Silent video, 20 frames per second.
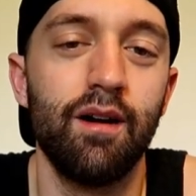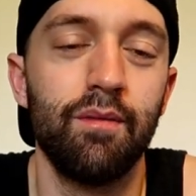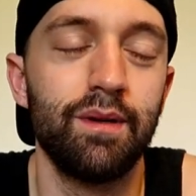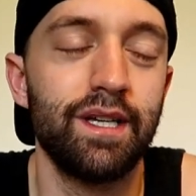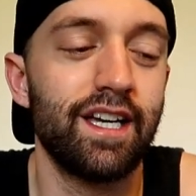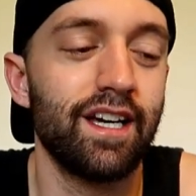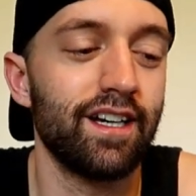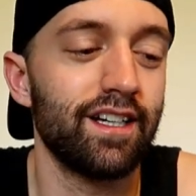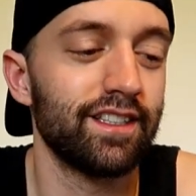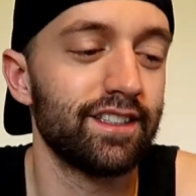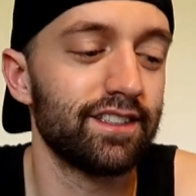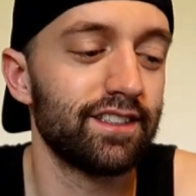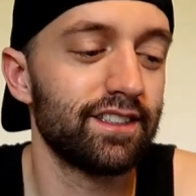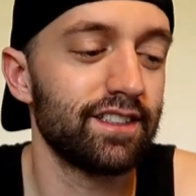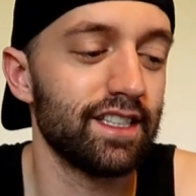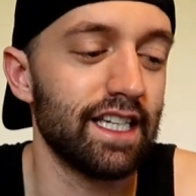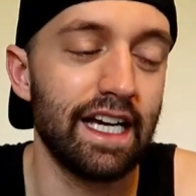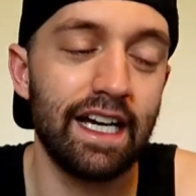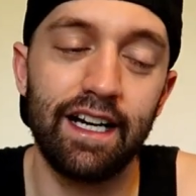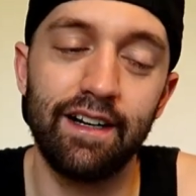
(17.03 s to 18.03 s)

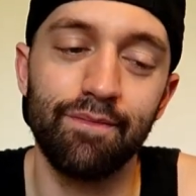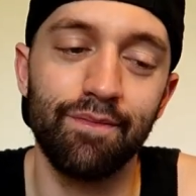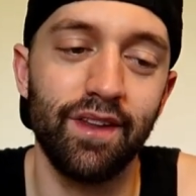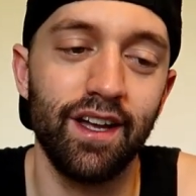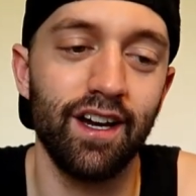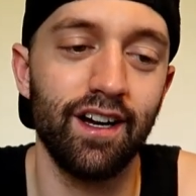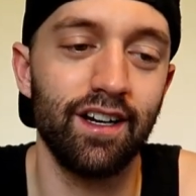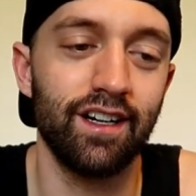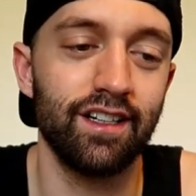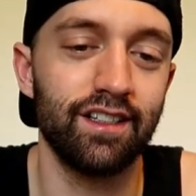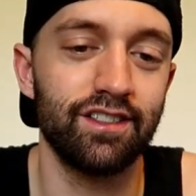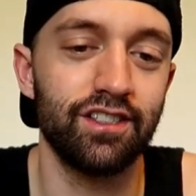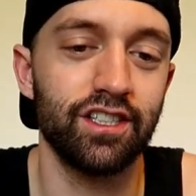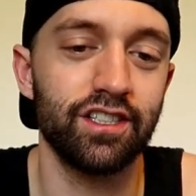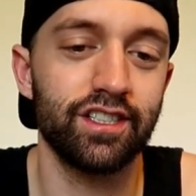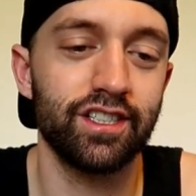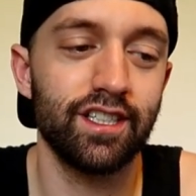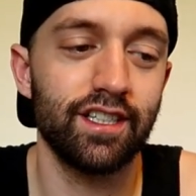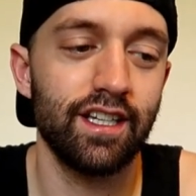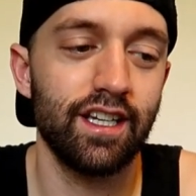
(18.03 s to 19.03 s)
because yeah,
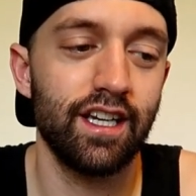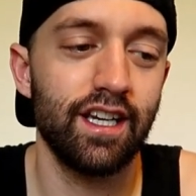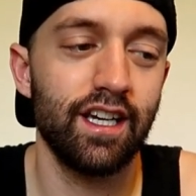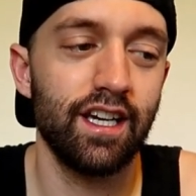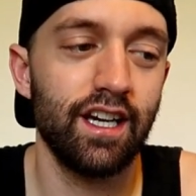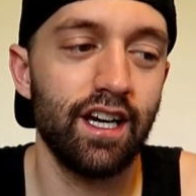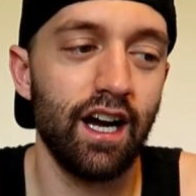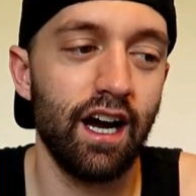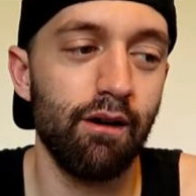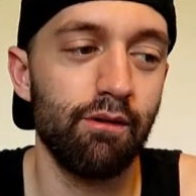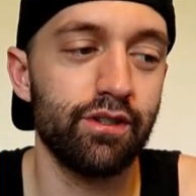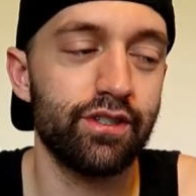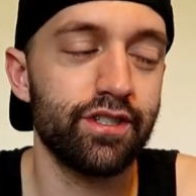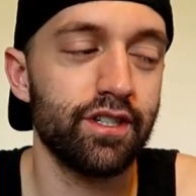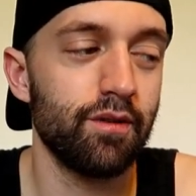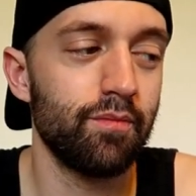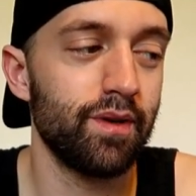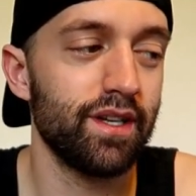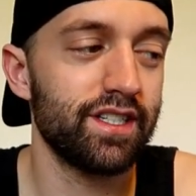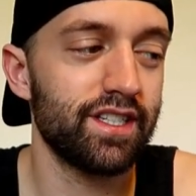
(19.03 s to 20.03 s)
I was
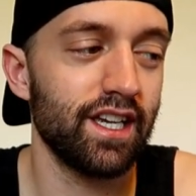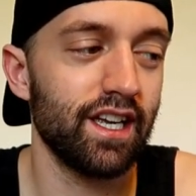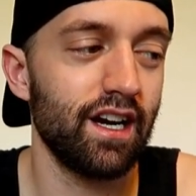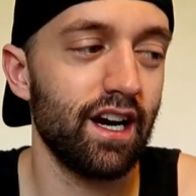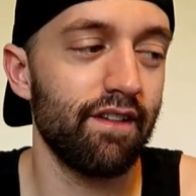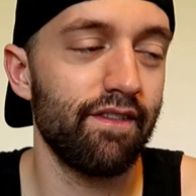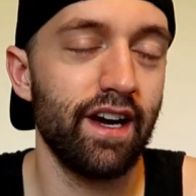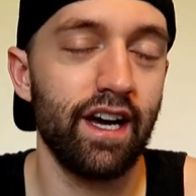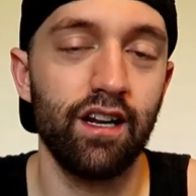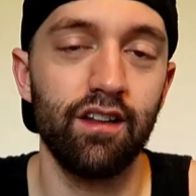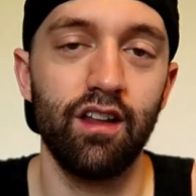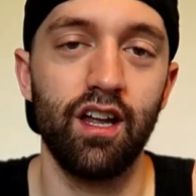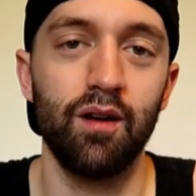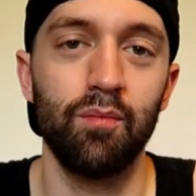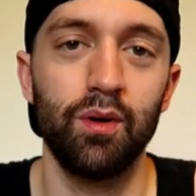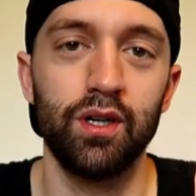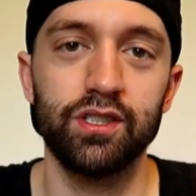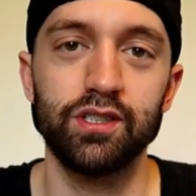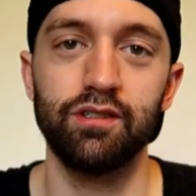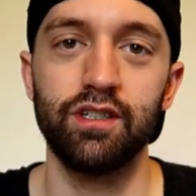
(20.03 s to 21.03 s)
so busy and I've had a lot
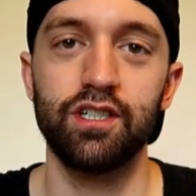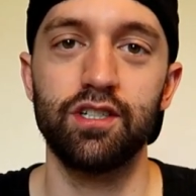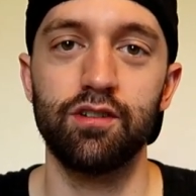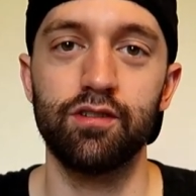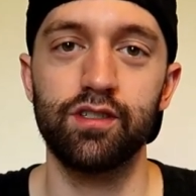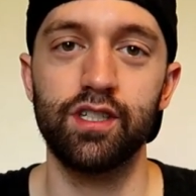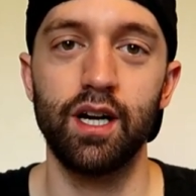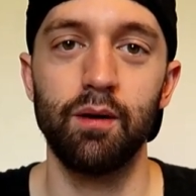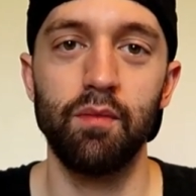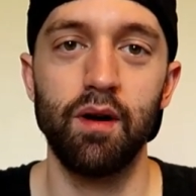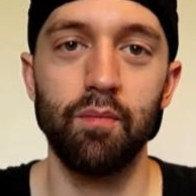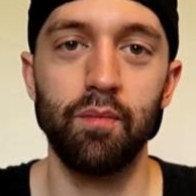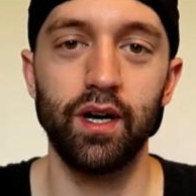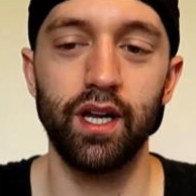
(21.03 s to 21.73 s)
of personal issues come up,